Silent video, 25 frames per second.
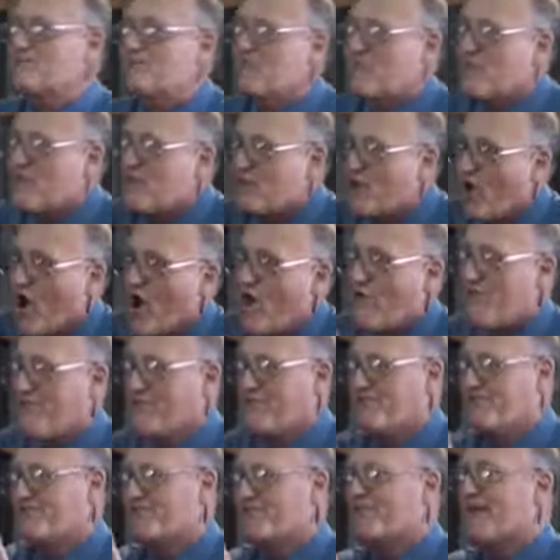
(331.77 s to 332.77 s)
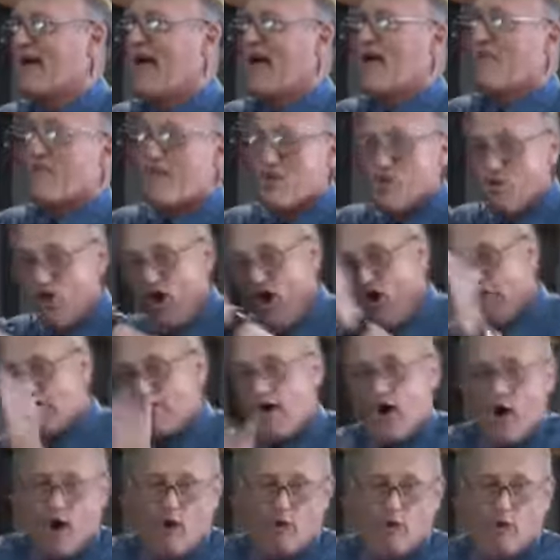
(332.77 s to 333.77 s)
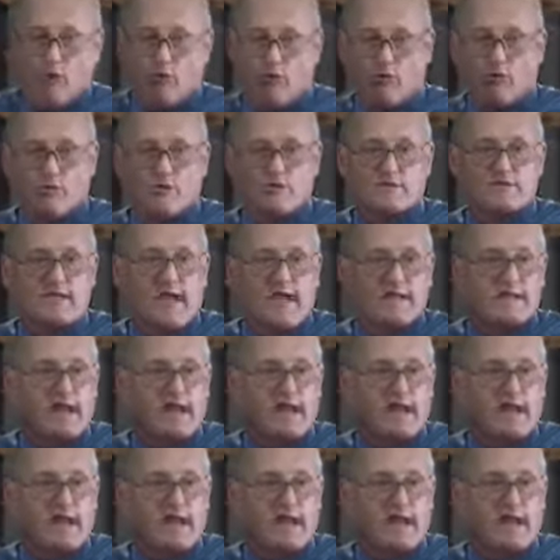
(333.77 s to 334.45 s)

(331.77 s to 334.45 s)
beyond the rather old and